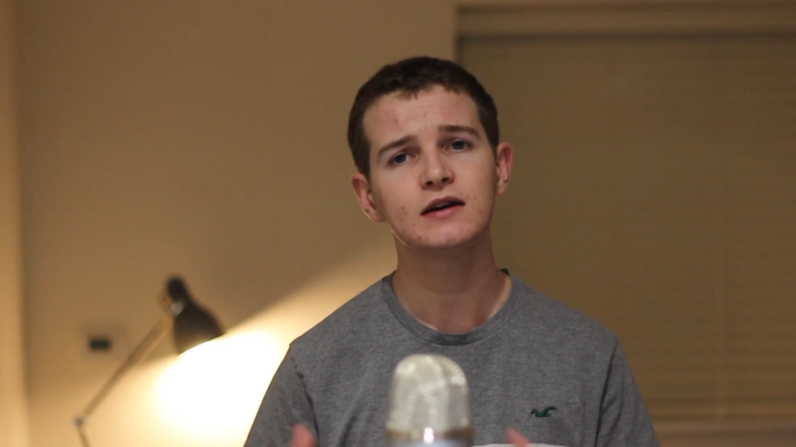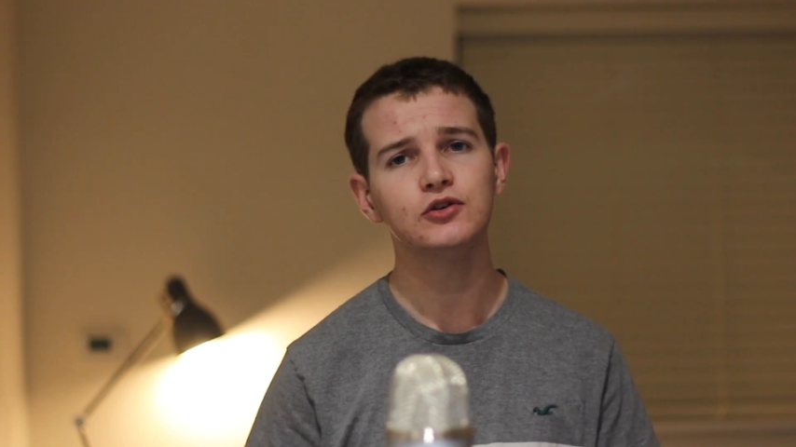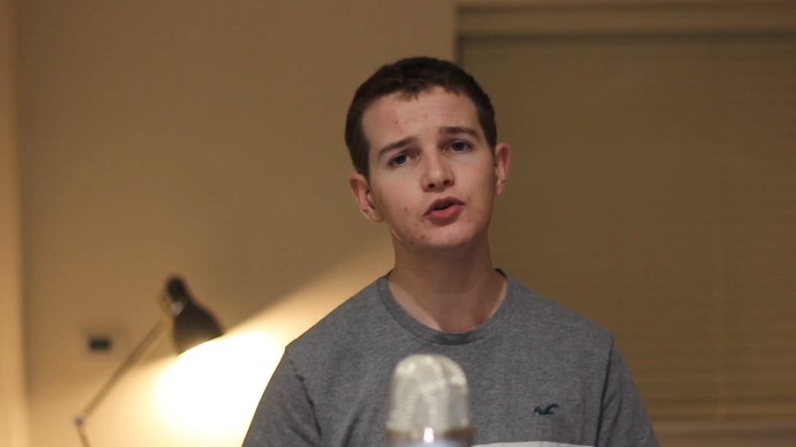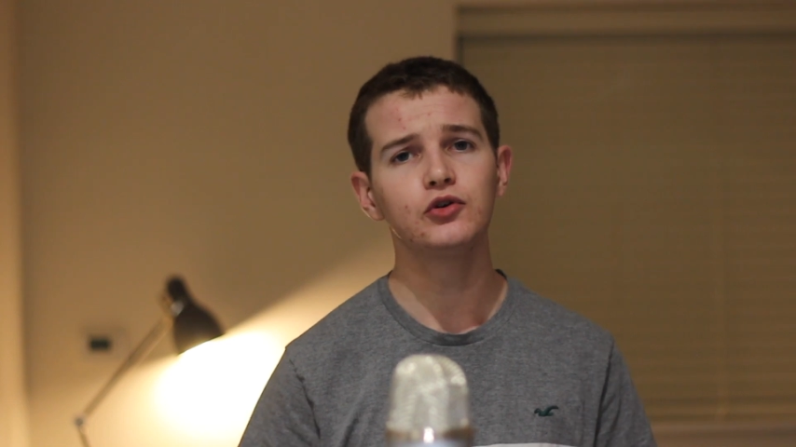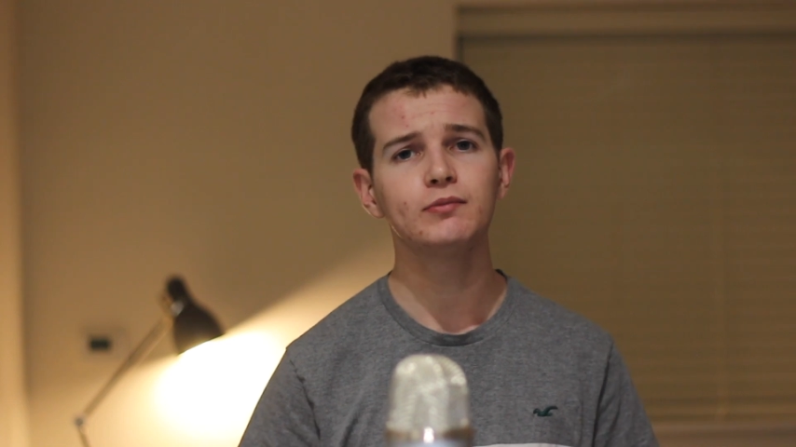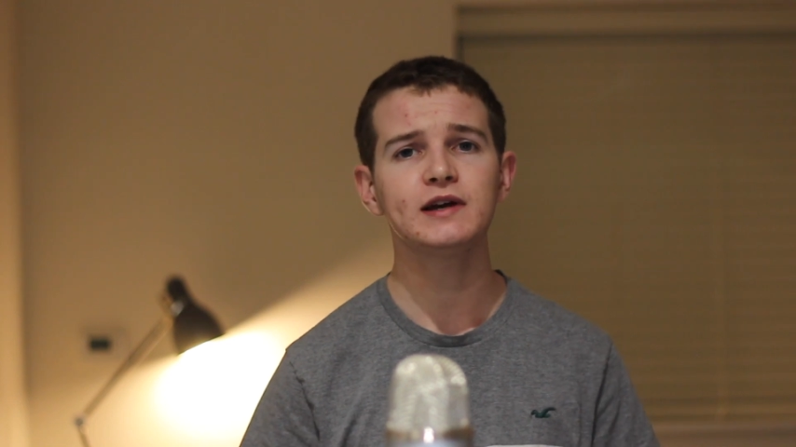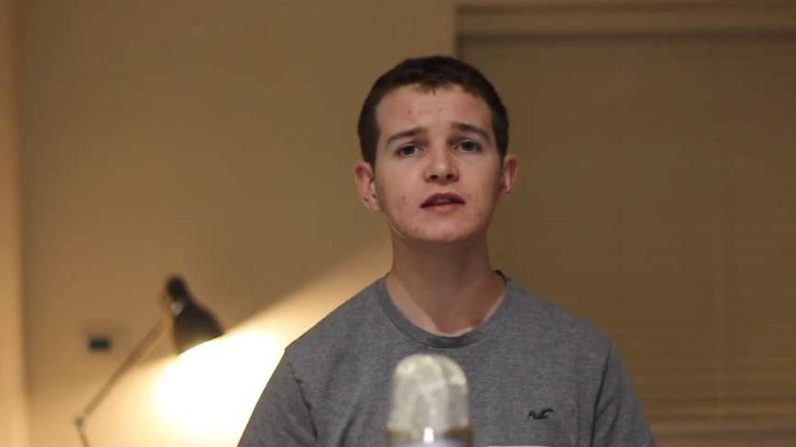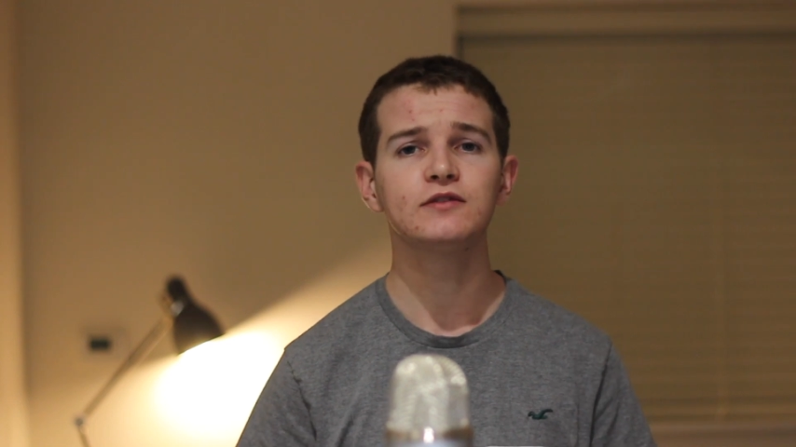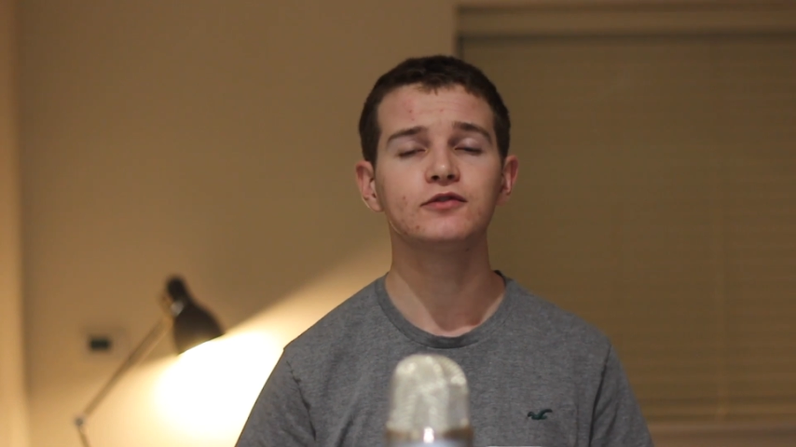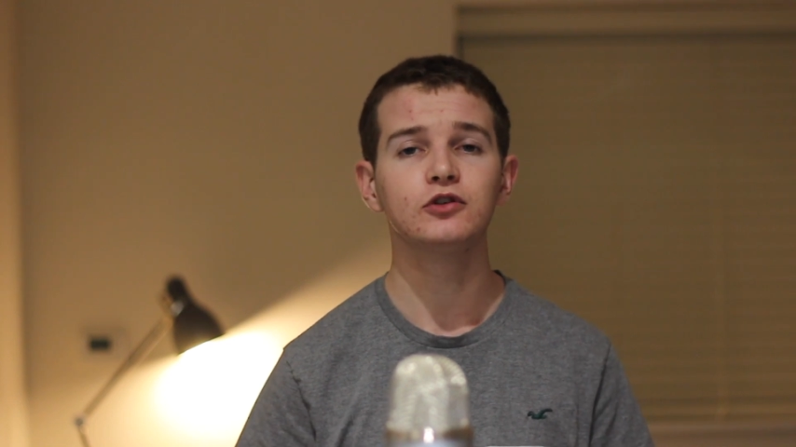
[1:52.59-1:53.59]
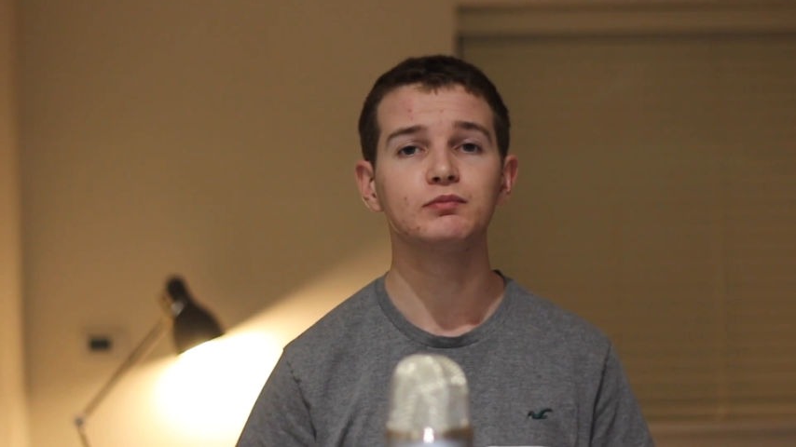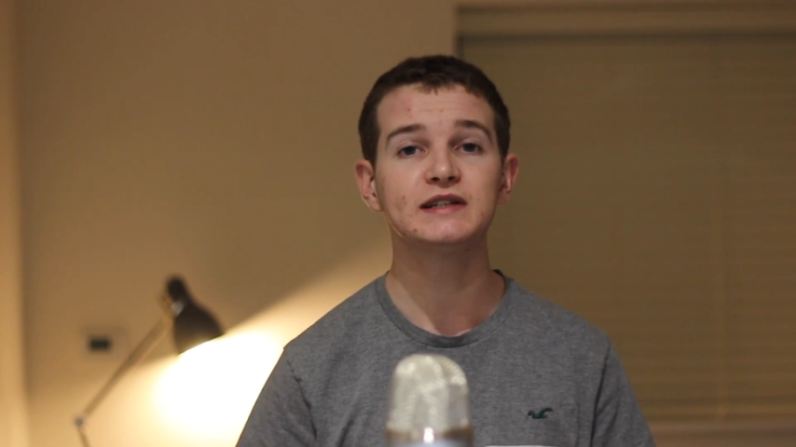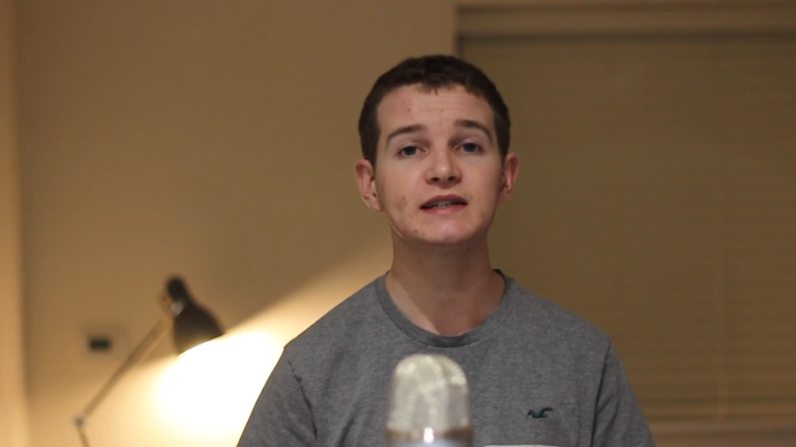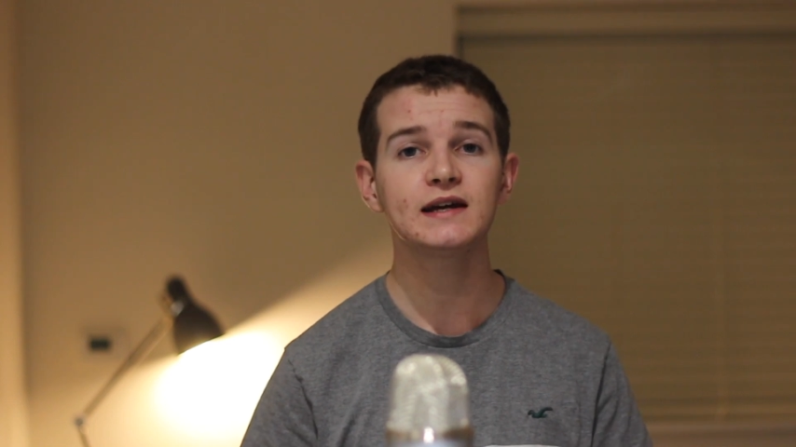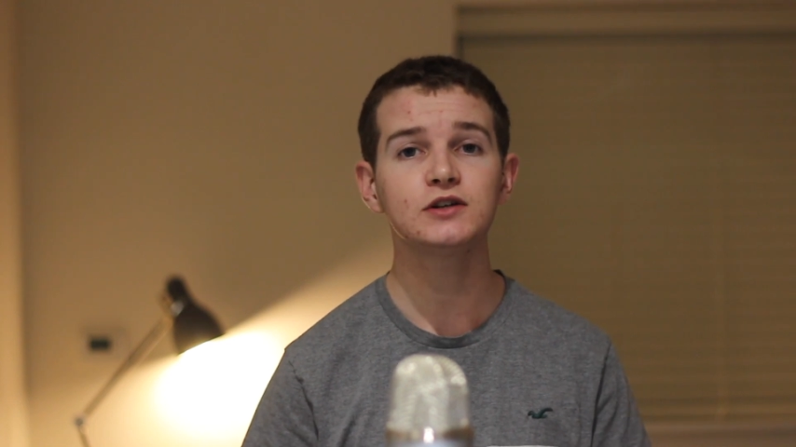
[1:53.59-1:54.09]
you're not making the full
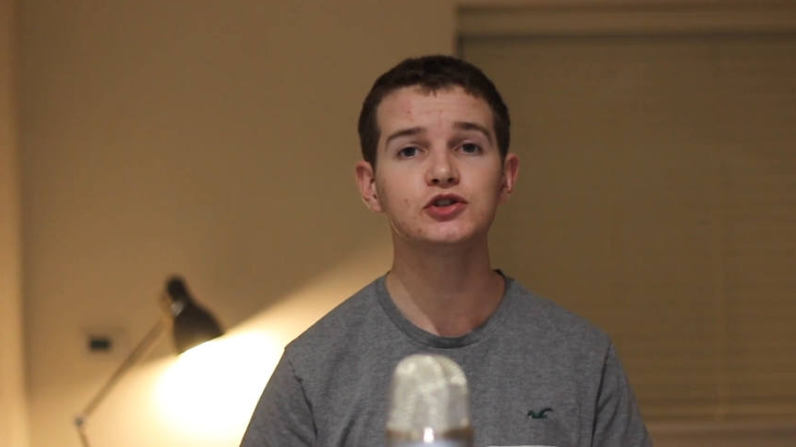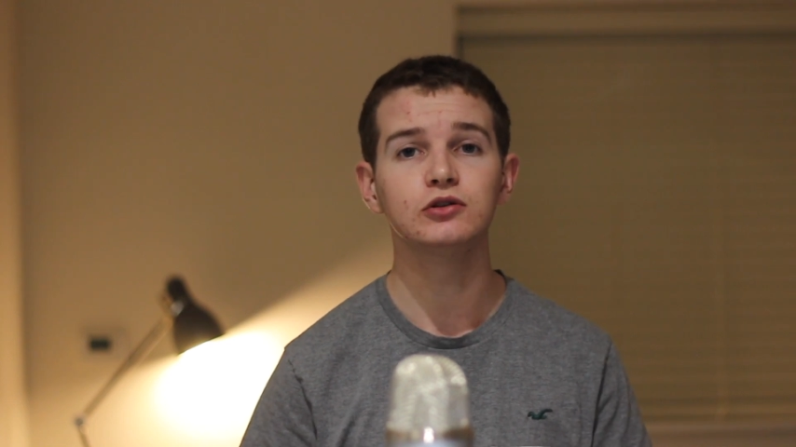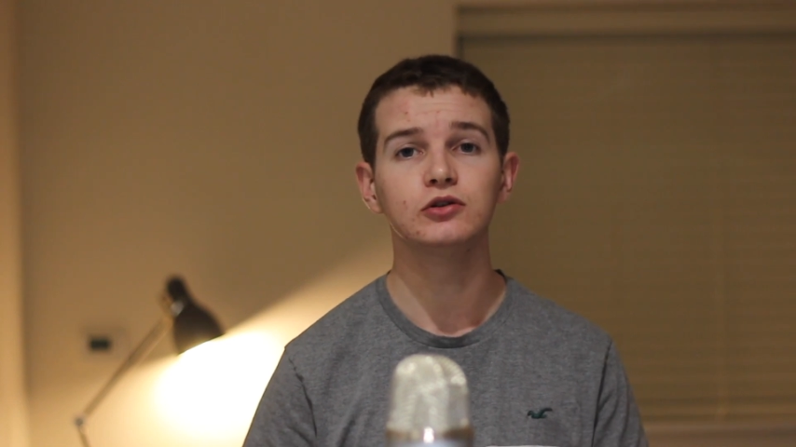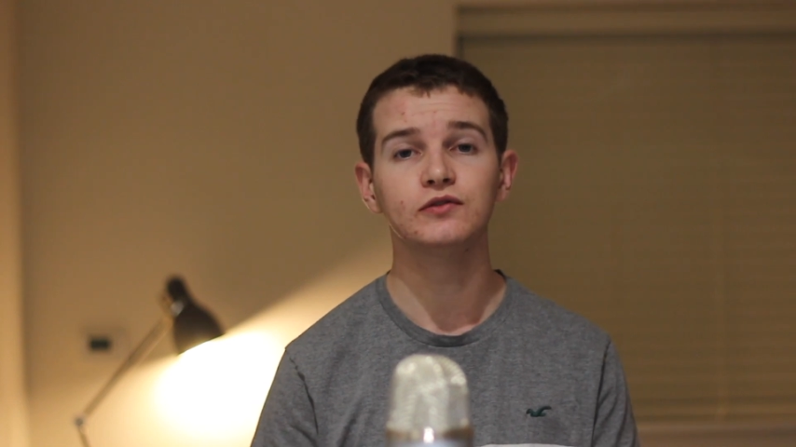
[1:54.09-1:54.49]
potential